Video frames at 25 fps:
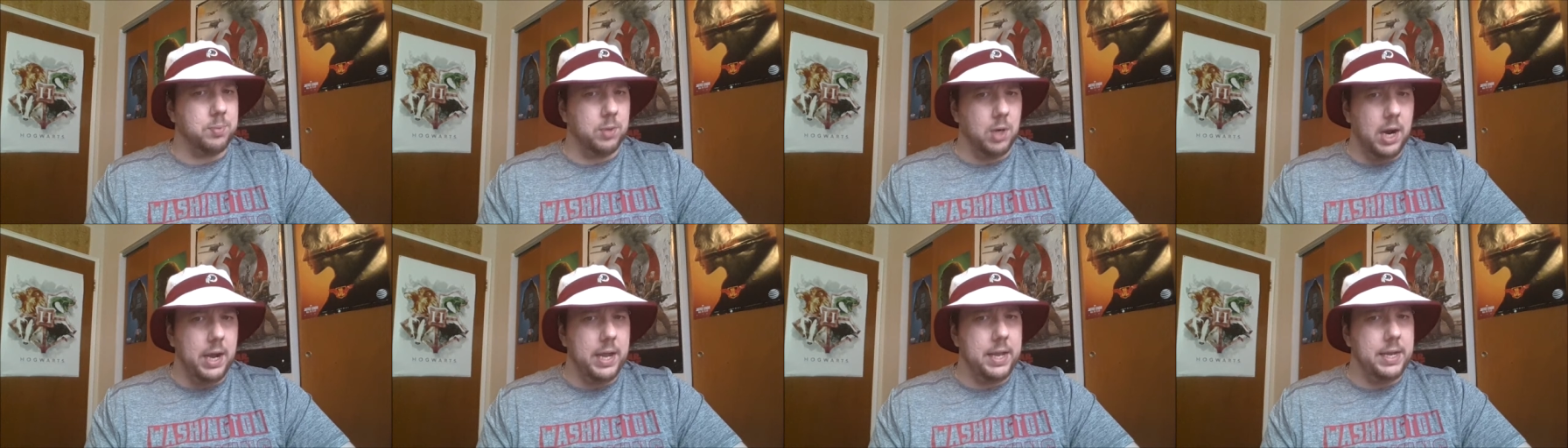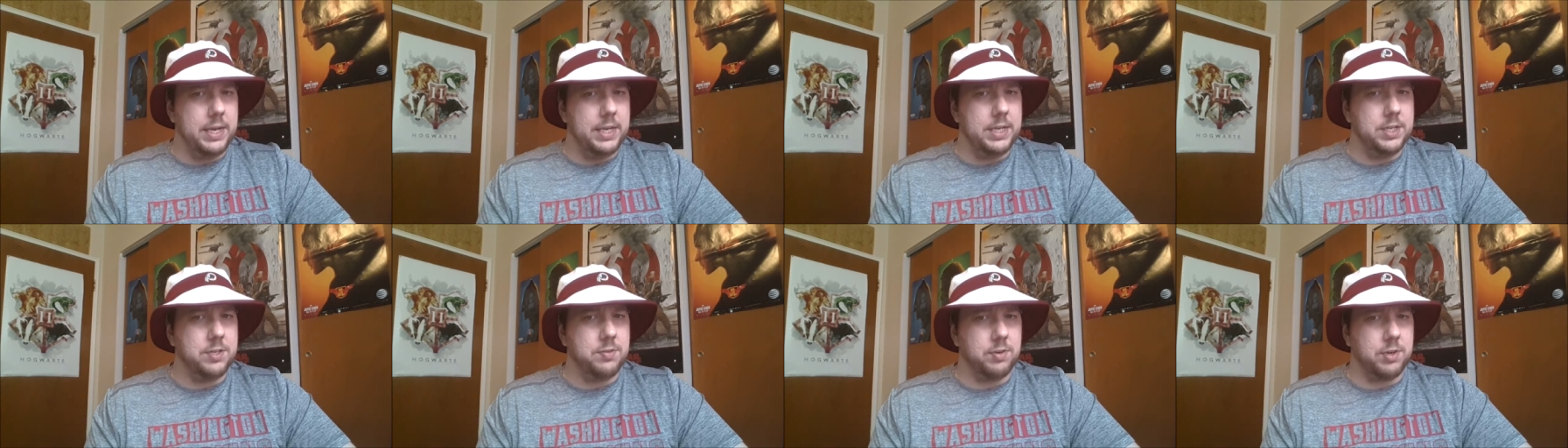
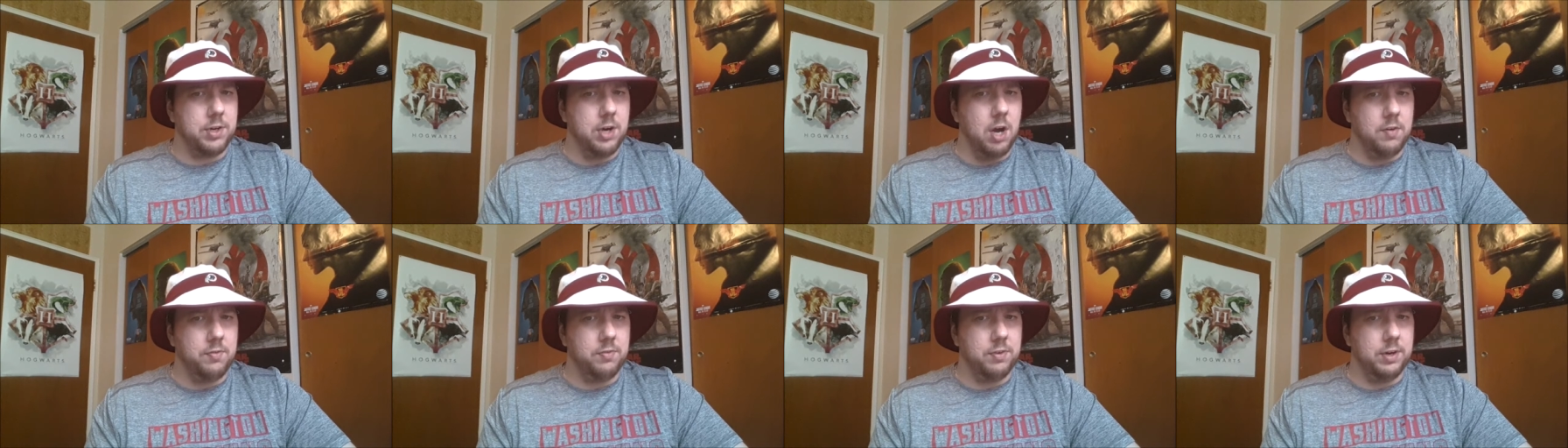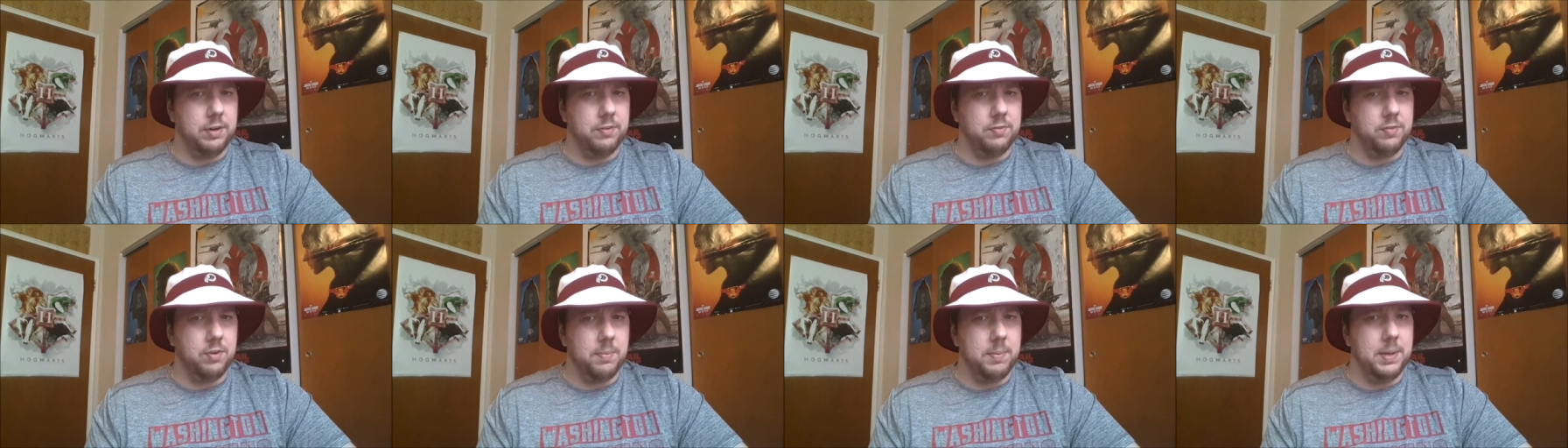Bryant is
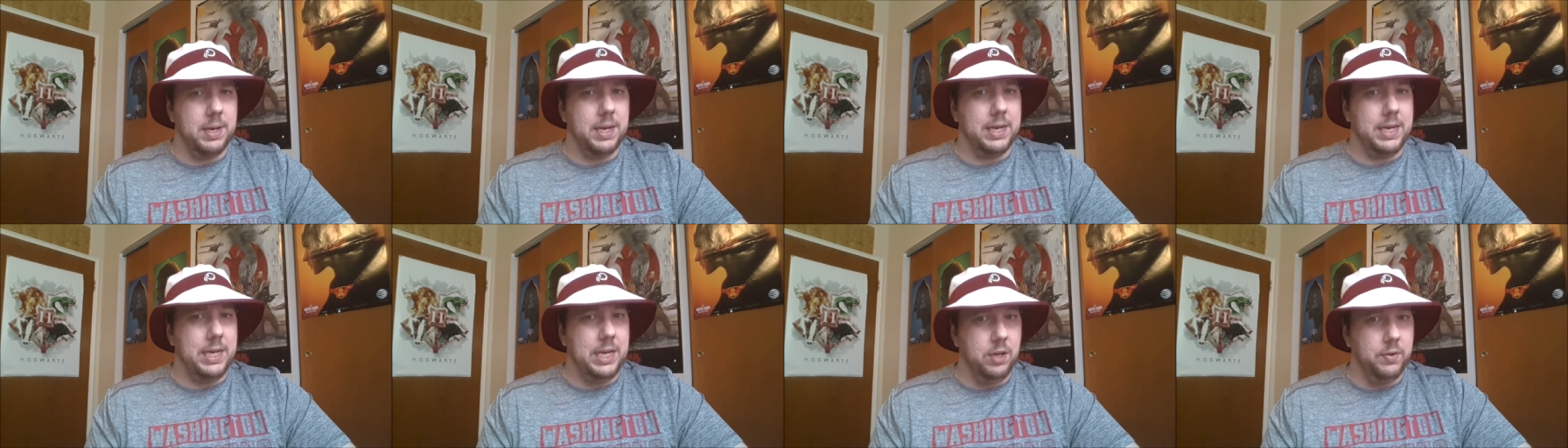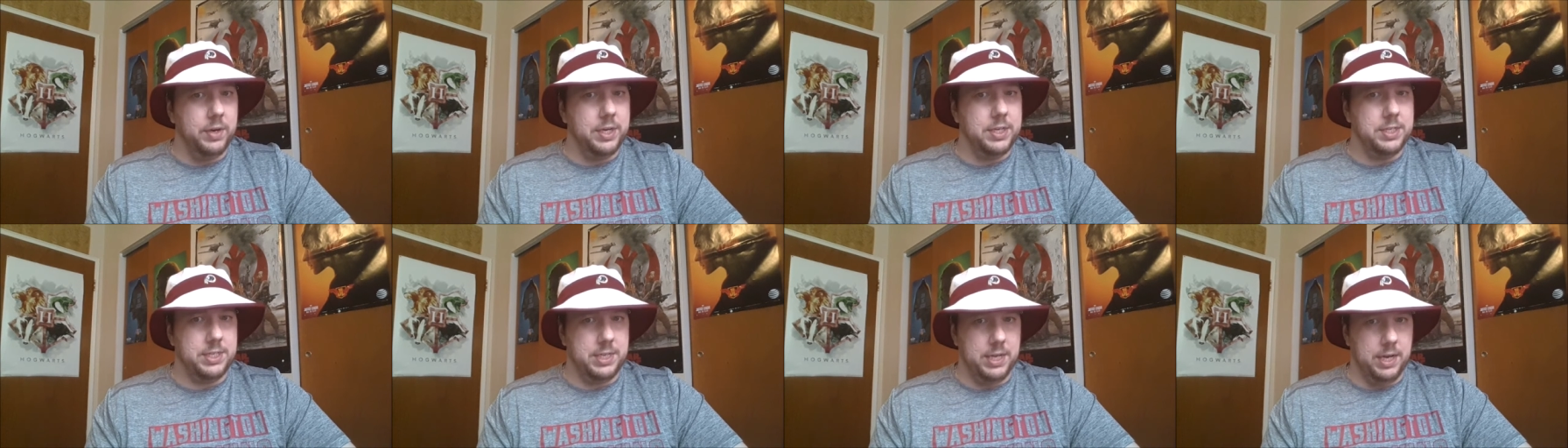recovering from an
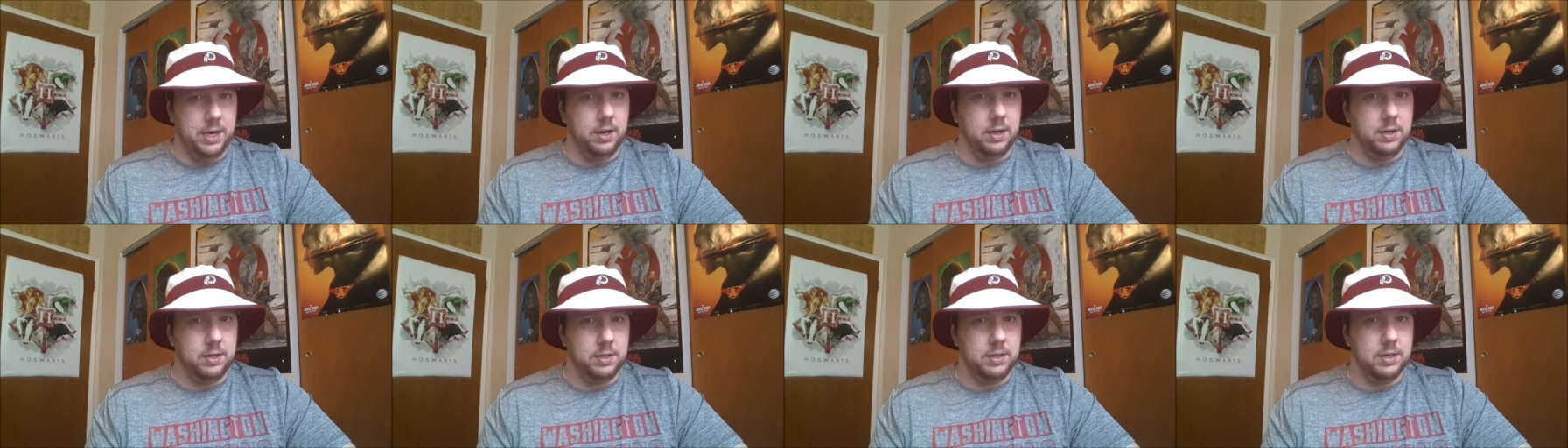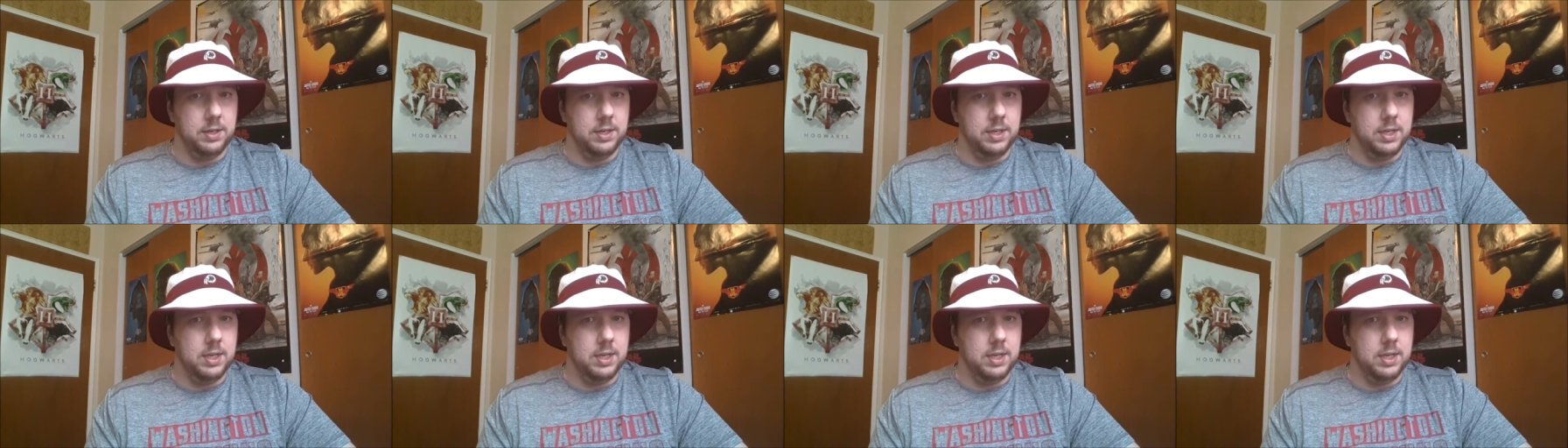Achilles tear.